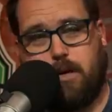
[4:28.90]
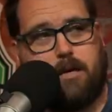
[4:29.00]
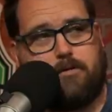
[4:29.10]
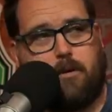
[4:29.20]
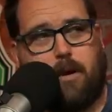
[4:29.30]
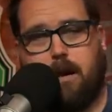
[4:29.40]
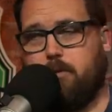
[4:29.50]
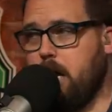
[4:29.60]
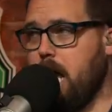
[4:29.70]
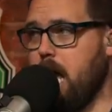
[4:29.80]
you guys don't have
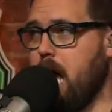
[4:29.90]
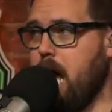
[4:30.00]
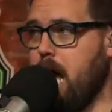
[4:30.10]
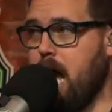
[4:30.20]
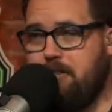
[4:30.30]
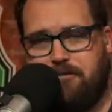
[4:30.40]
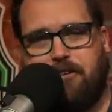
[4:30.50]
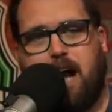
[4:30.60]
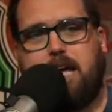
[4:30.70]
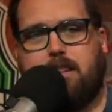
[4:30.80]
one, I
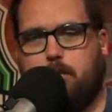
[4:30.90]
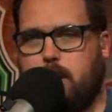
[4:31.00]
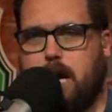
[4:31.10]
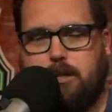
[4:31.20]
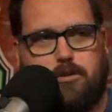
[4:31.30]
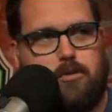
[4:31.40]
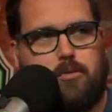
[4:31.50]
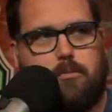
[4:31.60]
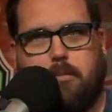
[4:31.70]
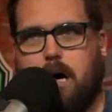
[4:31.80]
find that when I
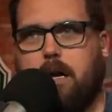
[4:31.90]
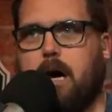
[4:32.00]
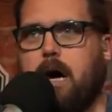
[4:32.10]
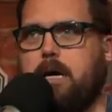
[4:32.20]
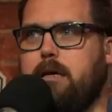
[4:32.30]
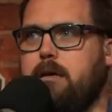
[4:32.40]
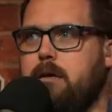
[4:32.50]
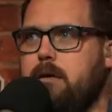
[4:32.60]
do mine, I